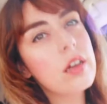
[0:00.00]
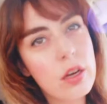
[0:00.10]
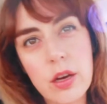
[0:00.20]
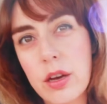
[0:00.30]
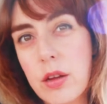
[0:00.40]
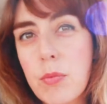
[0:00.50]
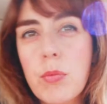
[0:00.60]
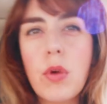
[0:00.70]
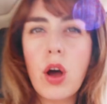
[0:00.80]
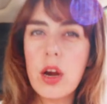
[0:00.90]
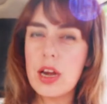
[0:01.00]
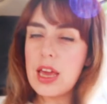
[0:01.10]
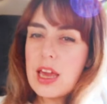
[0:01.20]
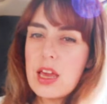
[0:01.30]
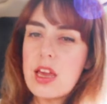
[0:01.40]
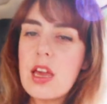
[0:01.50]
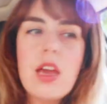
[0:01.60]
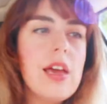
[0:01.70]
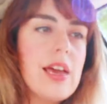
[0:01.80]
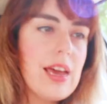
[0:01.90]
Good morning!
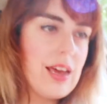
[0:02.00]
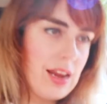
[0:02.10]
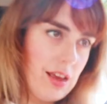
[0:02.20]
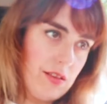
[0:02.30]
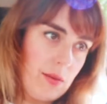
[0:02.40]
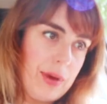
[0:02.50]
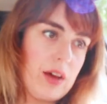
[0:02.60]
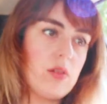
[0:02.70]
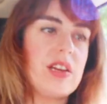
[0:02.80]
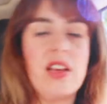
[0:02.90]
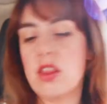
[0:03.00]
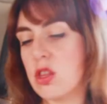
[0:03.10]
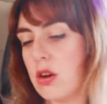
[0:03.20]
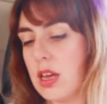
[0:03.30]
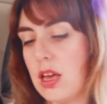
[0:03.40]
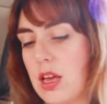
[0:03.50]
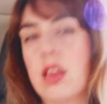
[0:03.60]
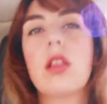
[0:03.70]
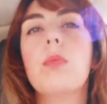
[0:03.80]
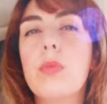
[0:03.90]
It is about 10.30
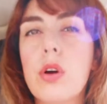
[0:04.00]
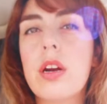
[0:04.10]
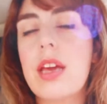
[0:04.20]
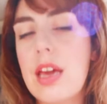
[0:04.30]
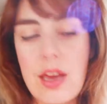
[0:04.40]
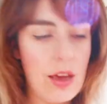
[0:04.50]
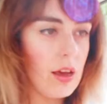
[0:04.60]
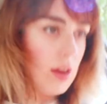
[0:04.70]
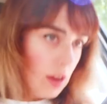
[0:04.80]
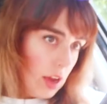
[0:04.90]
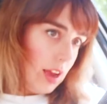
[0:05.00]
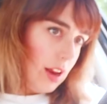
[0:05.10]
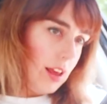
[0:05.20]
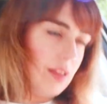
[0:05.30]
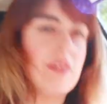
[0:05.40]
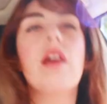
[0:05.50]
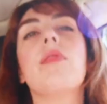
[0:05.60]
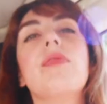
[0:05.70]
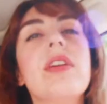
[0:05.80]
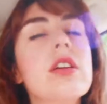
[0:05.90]
in the morning. It is
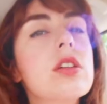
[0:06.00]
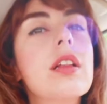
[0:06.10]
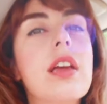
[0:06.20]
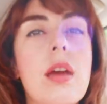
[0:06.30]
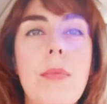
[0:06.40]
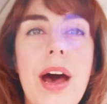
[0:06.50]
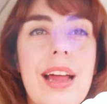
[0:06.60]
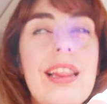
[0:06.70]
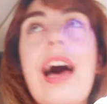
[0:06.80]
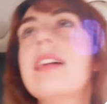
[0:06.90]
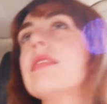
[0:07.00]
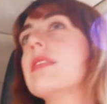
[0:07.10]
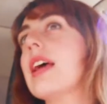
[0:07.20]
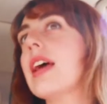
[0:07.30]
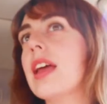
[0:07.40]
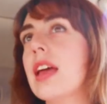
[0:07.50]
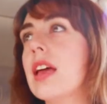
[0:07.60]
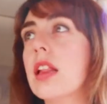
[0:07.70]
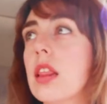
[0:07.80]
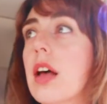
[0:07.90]
officially my last
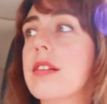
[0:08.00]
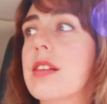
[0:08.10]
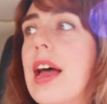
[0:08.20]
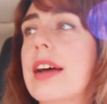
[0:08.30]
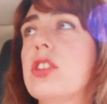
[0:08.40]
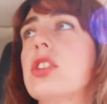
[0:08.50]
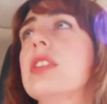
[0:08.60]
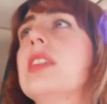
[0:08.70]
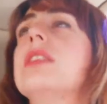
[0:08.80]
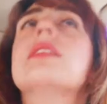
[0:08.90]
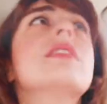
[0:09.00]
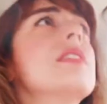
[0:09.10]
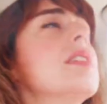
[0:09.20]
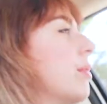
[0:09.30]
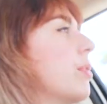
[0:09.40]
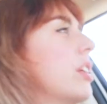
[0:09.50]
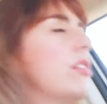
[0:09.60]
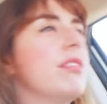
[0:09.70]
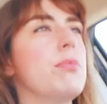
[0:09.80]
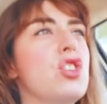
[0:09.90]
in Los Angeles. We're gonna
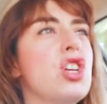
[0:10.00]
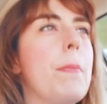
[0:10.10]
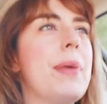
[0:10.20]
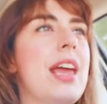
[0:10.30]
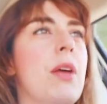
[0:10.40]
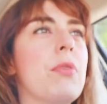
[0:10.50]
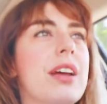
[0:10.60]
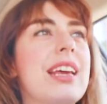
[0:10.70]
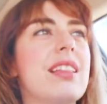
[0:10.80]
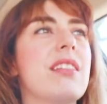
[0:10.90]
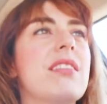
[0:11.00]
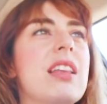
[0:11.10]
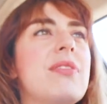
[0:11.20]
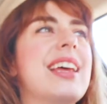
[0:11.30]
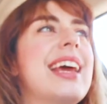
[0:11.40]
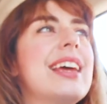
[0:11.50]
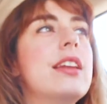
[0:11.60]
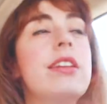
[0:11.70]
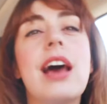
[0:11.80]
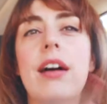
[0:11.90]
do some shopping. We're gonna get the stuff that I
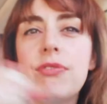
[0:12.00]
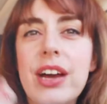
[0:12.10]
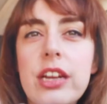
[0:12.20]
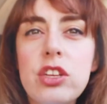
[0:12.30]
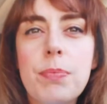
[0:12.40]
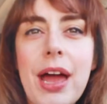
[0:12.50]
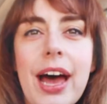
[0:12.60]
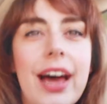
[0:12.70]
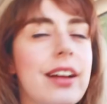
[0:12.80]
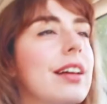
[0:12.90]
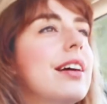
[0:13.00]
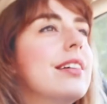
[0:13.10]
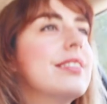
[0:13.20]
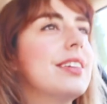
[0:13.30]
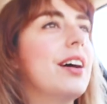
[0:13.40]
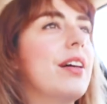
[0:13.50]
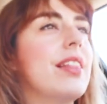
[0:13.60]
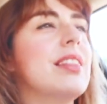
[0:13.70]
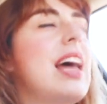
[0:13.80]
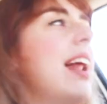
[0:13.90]
cannot find in Japan. So
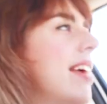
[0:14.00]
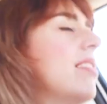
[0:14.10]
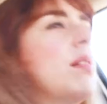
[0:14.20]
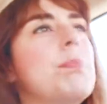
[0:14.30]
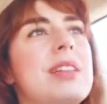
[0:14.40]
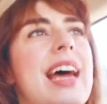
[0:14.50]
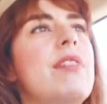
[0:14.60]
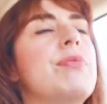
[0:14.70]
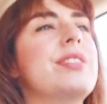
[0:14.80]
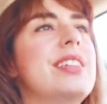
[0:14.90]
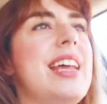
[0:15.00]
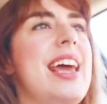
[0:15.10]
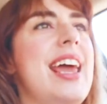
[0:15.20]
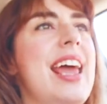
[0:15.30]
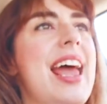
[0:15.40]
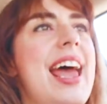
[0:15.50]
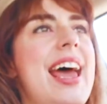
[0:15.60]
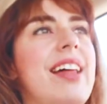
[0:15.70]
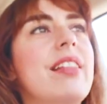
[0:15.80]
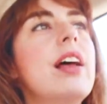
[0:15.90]
that is the plan for today
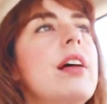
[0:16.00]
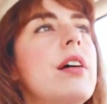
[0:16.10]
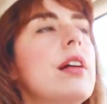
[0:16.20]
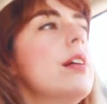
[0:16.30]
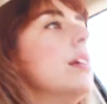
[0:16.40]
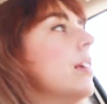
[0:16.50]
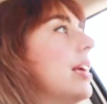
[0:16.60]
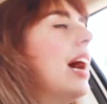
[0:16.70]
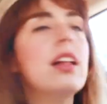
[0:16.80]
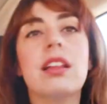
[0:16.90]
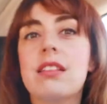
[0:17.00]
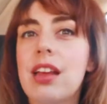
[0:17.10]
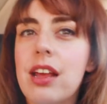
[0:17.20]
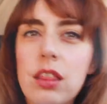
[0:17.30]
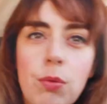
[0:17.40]
and yeah, let's hit the